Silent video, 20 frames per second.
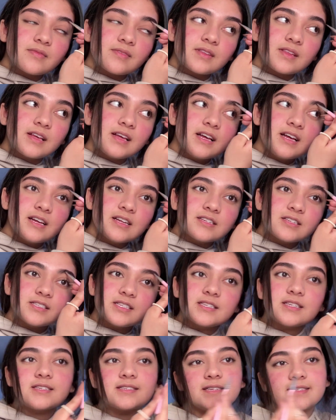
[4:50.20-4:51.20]
So this is the
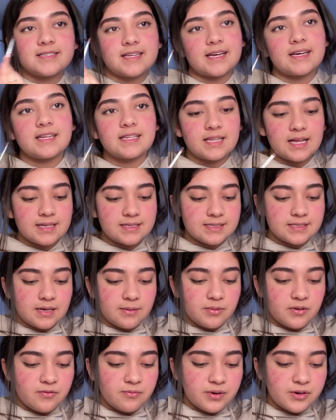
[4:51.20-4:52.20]
second last step of my
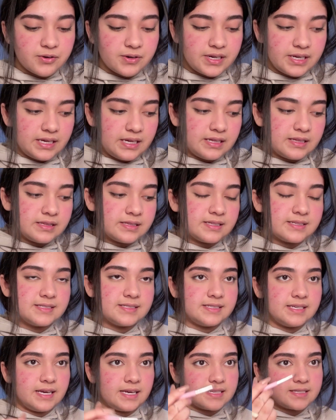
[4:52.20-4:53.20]
routine. This takes
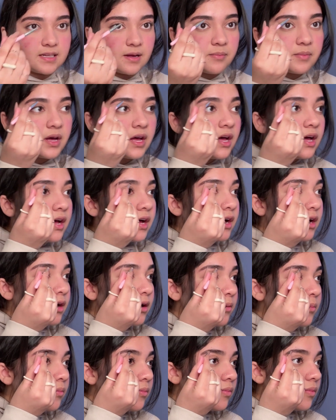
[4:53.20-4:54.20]
up
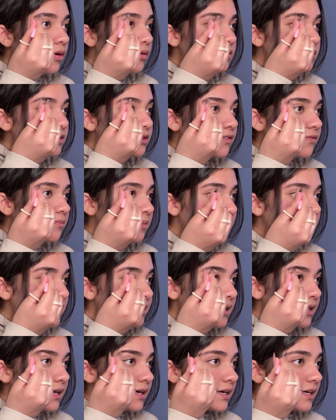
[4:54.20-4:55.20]
most of my
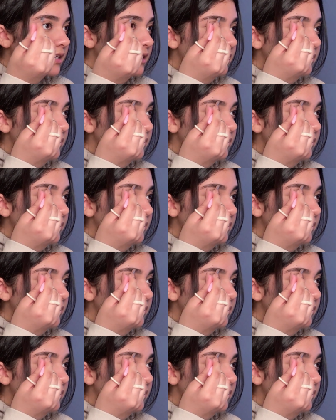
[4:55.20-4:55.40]
time.